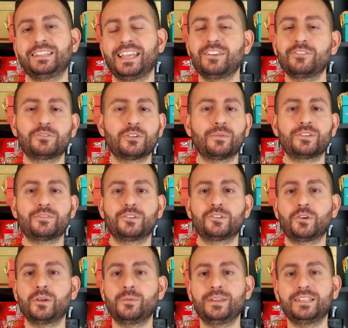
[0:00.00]
Thank you so much for
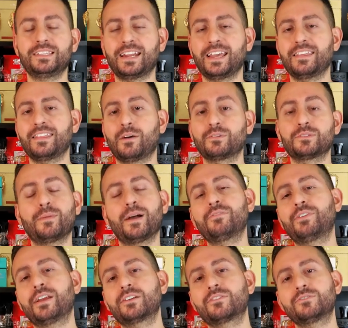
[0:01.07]
joining me today. That was my
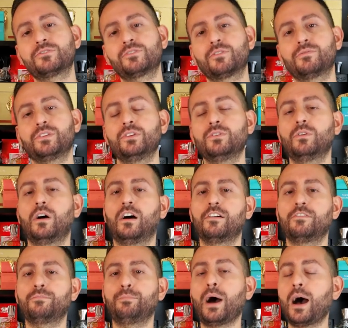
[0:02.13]
fragrance review
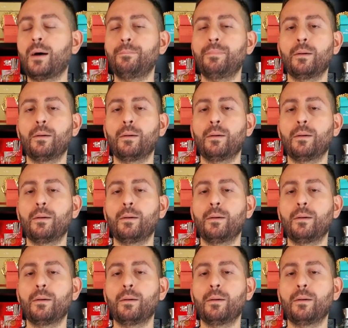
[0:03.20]
of Pop